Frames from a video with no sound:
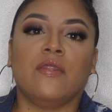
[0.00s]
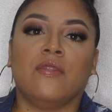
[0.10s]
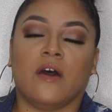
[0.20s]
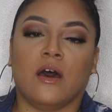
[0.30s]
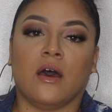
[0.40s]

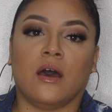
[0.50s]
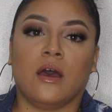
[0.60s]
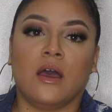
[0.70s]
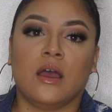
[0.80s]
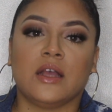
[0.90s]

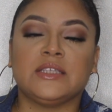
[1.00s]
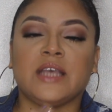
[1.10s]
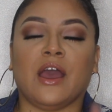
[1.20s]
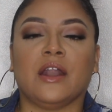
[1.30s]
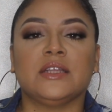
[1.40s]
the
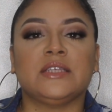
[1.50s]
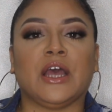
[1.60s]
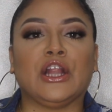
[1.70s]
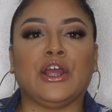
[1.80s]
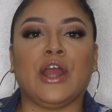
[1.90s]
Teyana
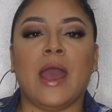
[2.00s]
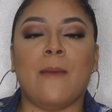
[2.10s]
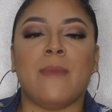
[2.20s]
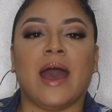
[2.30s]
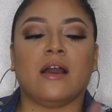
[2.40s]
Taylor
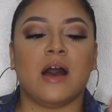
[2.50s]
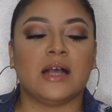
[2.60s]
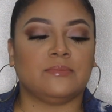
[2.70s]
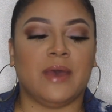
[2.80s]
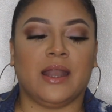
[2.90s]
and MAC
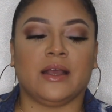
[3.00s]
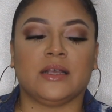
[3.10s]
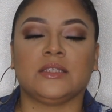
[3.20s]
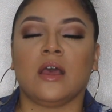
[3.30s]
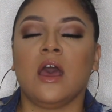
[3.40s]

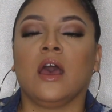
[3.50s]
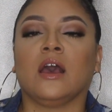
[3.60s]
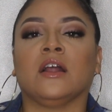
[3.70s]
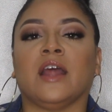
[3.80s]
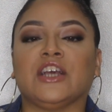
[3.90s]
Cosmetics
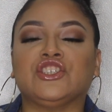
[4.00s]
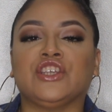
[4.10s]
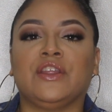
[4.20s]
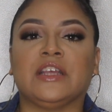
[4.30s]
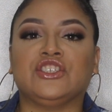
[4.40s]

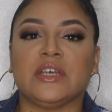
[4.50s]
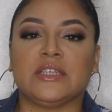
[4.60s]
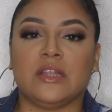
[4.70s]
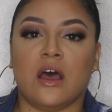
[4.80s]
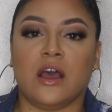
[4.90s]
collection that
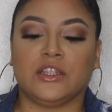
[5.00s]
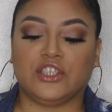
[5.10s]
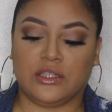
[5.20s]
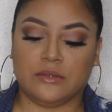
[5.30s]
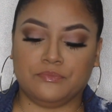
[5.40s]
just
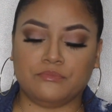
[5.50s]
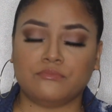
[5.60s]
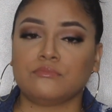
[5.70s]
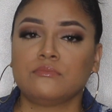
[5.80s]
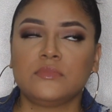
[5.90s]
launched
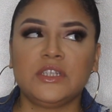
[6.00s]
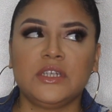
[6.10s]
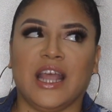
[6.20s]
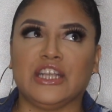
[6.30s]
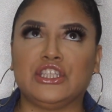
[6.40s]

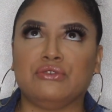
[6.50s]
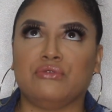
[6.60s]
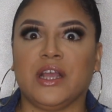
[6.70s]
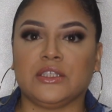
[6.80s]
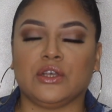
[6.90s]
like 2
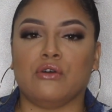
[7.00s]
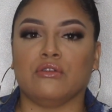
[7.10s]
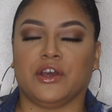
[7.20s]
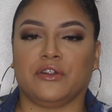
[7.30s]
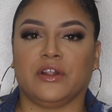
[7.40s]
days ago.
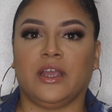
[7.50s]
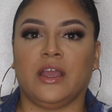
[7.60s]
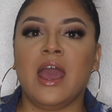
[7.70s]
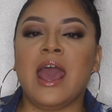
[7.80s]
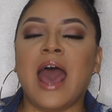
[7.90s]

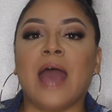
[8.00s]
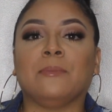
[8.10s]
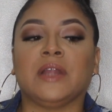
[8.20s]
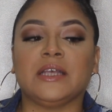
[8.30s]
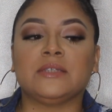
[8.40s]
Literally, I
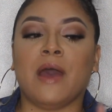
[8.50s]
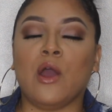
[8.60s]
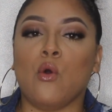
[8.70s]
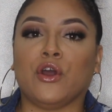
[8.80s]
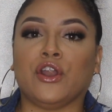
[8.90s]
placed
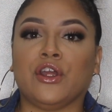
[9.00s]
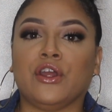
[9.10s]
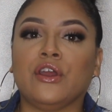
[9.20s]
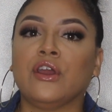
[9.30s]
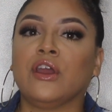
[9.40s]
my
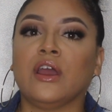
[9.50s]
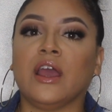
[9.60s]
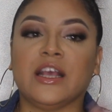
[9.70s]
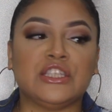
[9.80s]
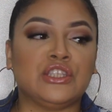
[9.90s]
order
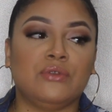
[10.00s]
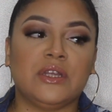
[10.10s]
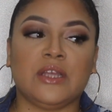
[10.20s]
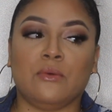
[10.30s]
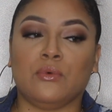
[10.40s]
as soon
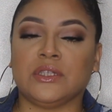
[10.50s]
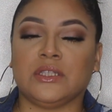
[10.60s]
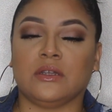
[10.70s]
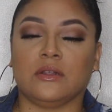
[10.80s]
as it was